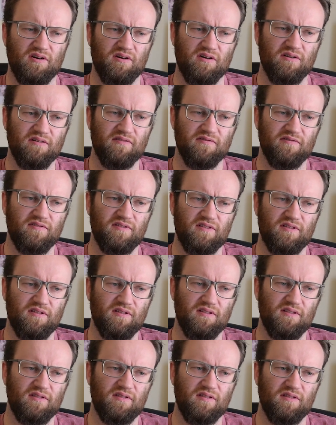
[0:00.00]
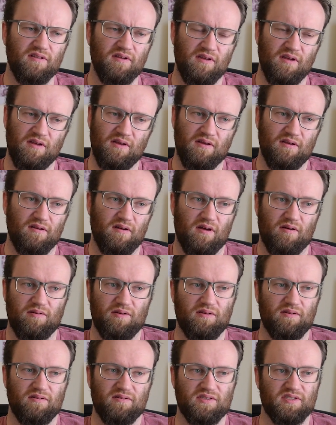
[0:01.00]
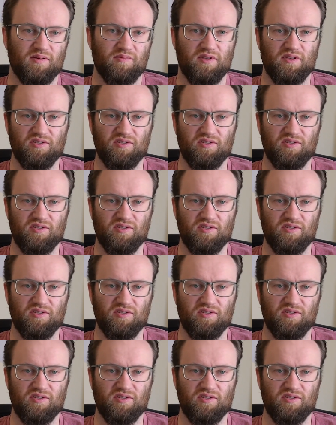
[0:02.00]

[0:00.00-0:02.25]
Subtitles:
of some of